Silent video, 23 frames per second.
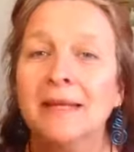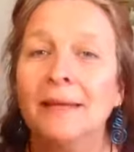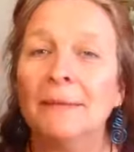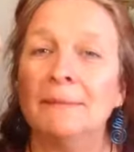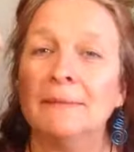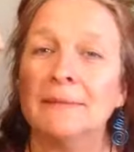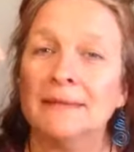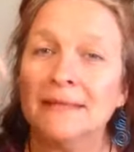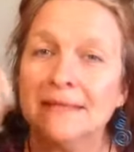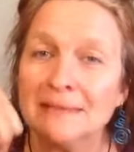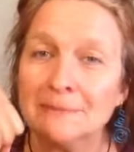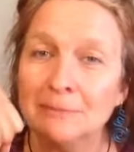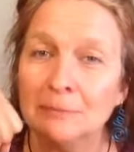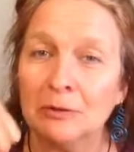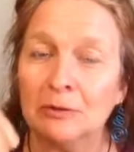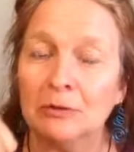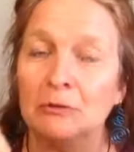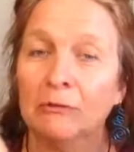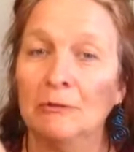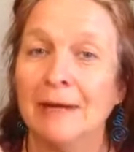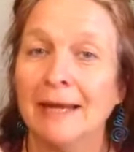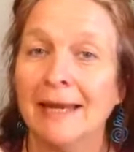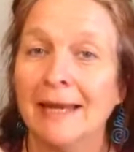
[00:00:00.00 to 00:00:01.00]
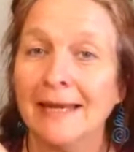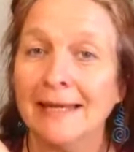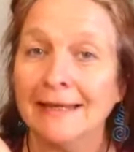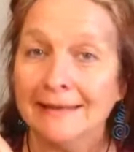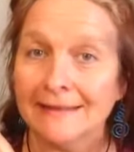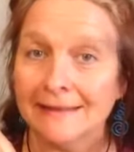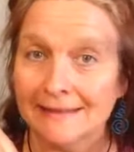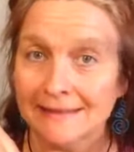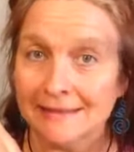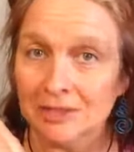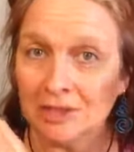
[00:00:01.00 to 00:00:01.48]
keep this bone in
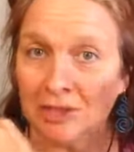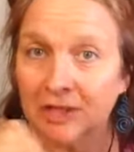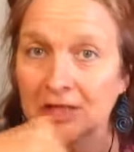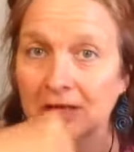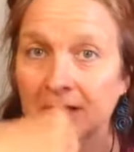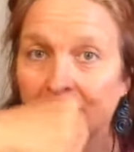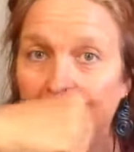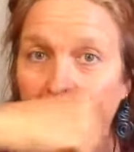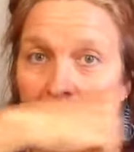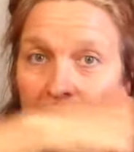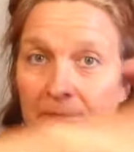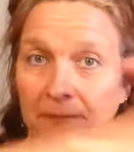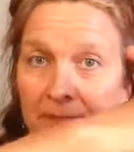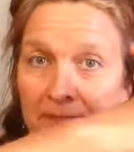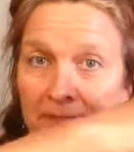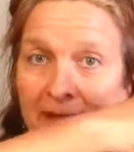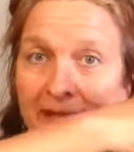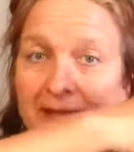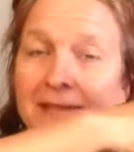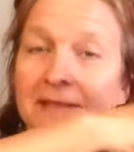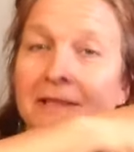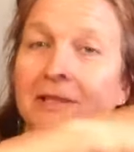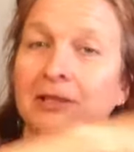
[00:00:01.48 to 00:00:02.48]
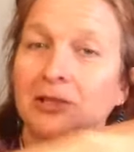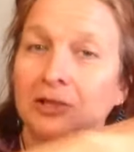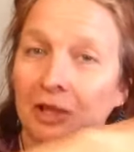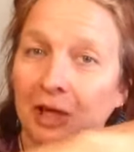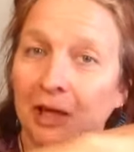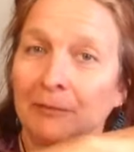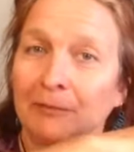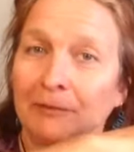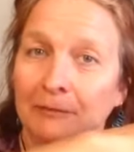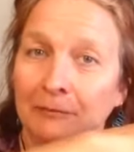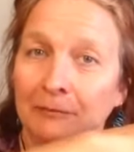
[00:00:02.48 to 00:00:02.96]
this chair. That's the
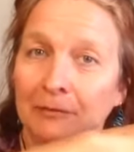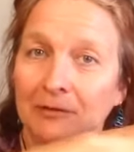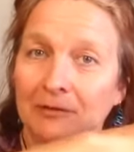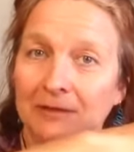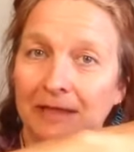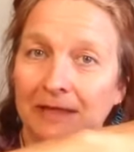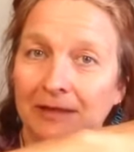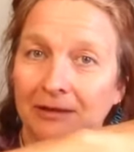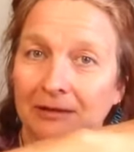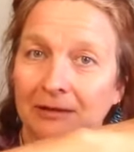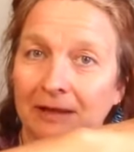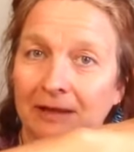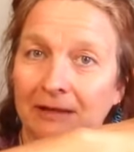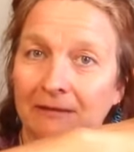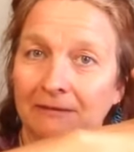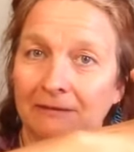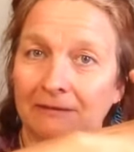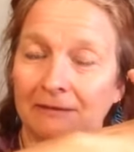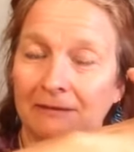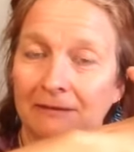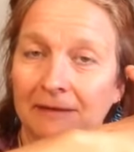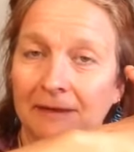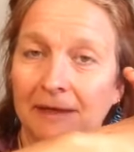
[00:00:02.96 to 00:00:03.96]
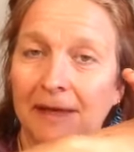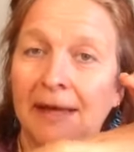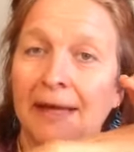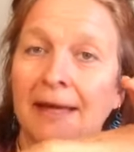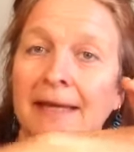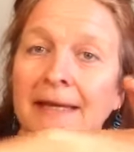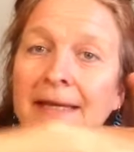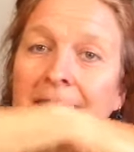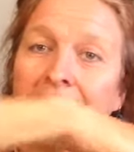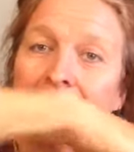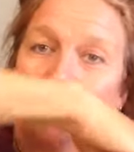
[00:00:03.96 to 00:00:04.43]
job of the rotator cuff.
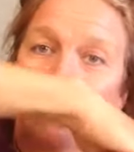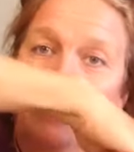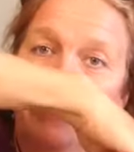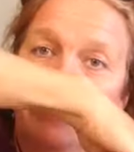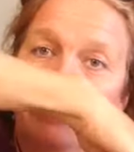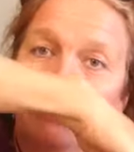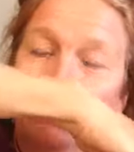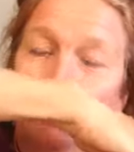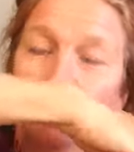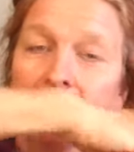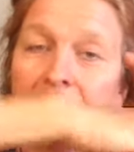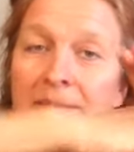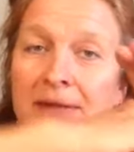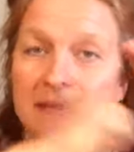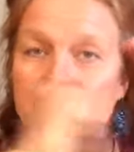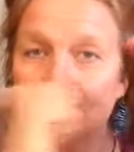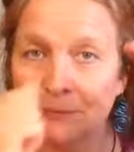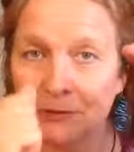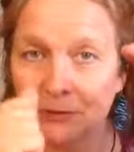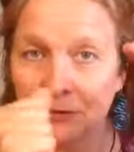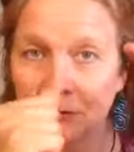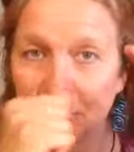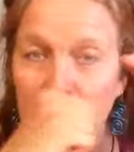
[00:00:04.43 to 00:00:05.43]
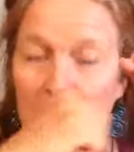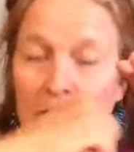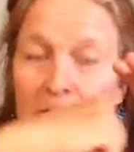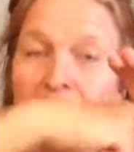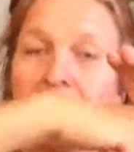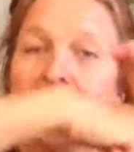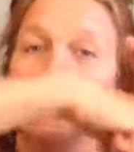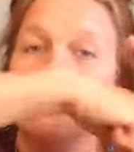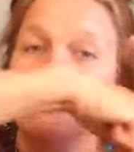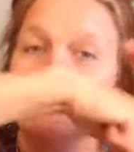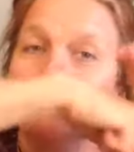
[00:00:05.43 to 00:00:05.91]
Keep this
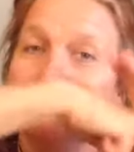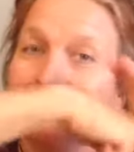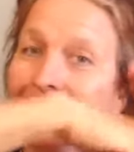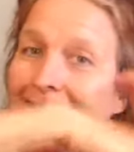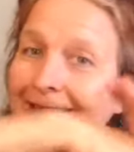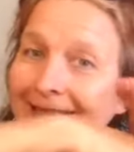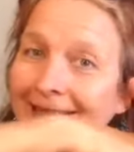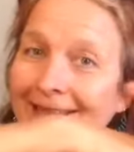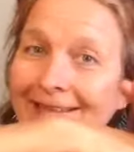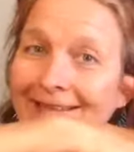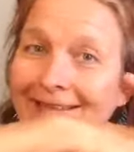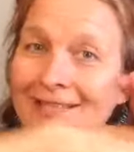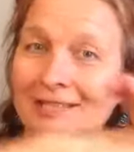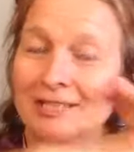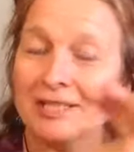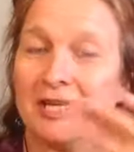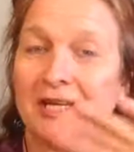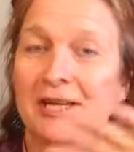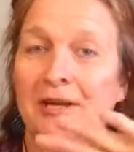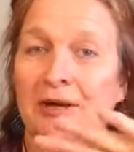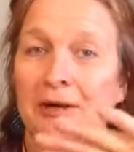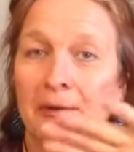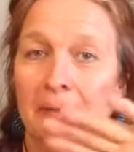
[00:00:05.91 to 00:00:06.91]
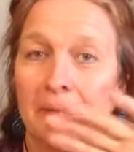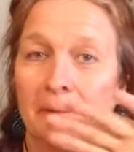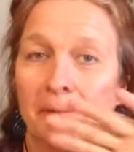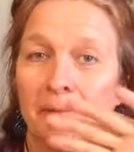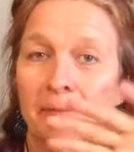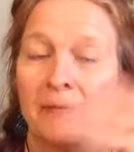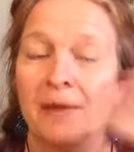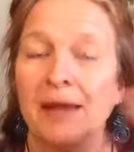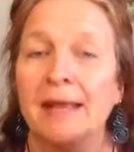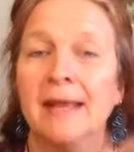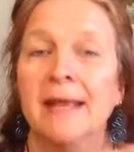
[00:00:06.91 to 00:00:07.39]
bone sitting in the chair.
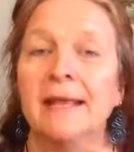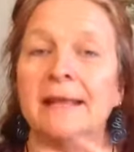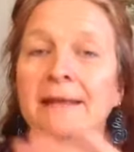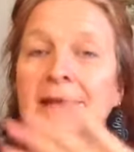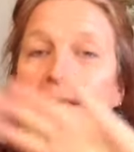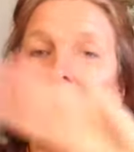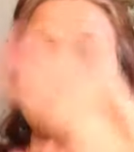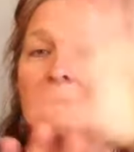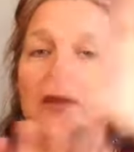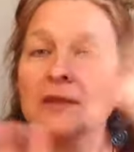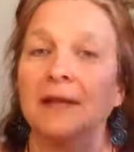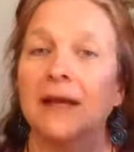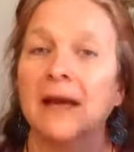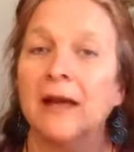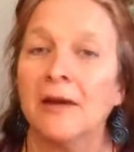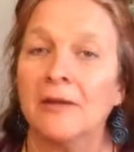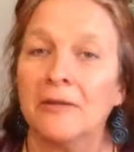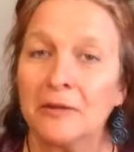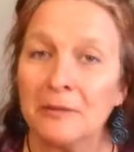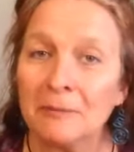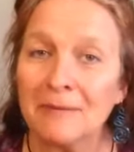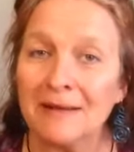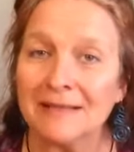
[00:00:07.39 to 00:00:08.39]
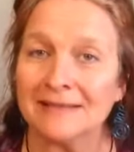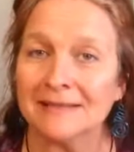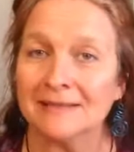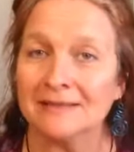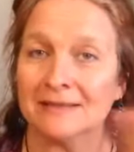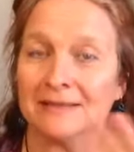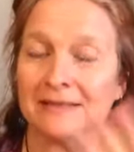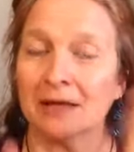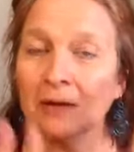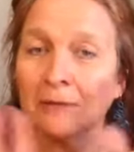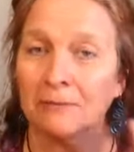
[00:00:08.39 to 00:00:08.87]
Then all the other
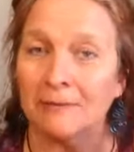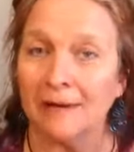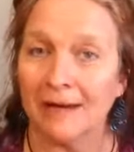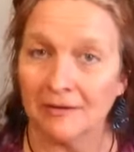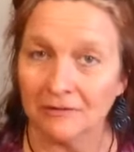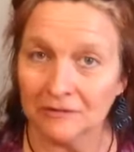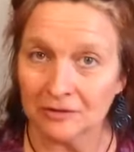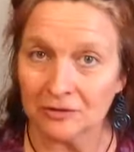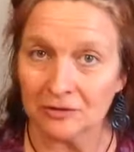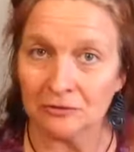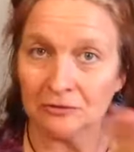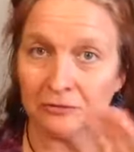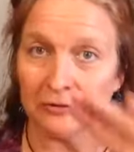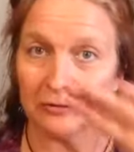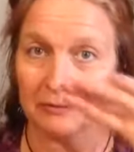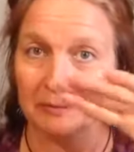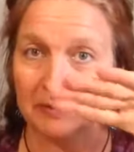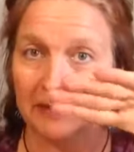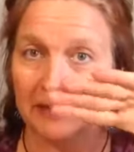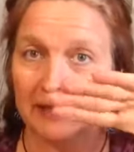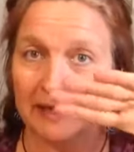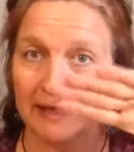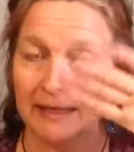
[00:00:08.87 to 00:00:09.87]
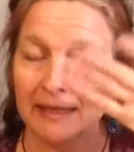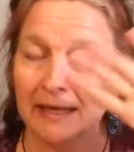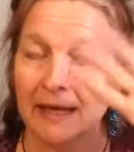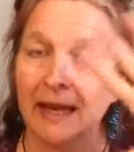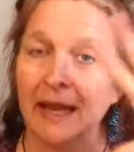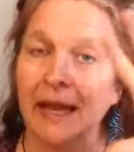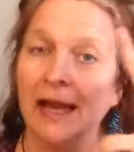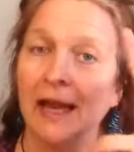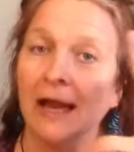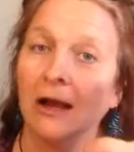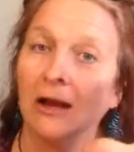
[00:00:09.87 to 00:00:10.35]
muscles around the shoulder blade
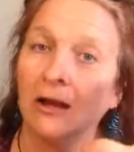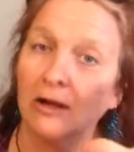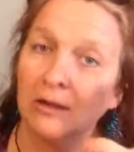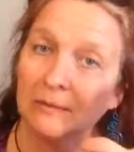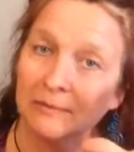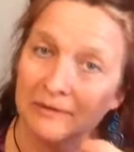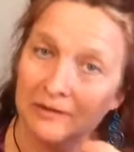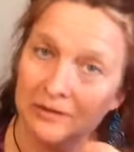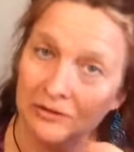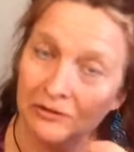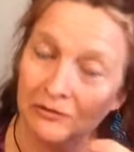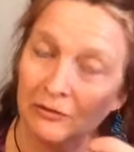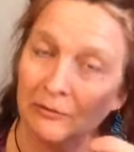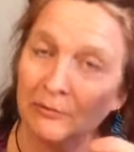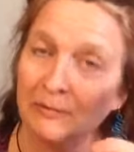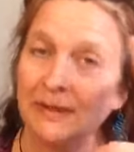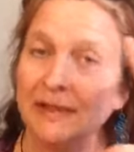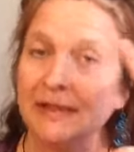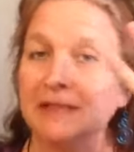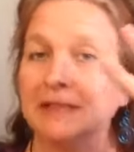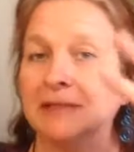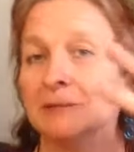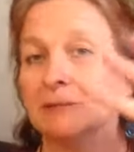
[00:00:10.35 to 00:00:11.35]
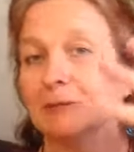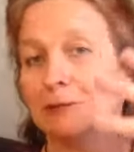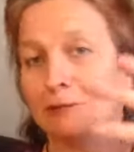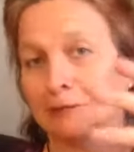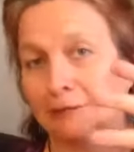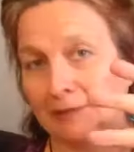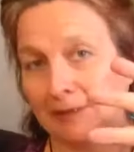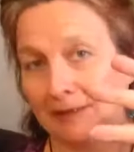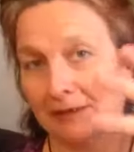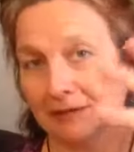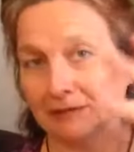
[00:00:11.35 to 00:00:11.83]
help the shoulder blade to move
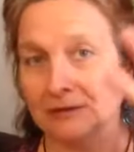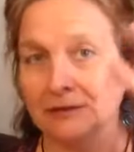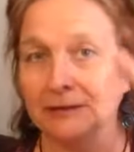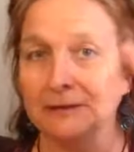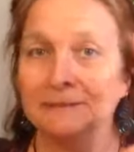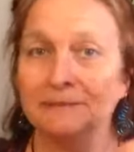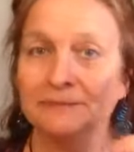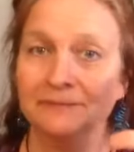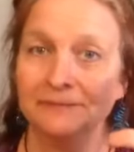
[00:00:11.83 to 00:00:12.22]
around,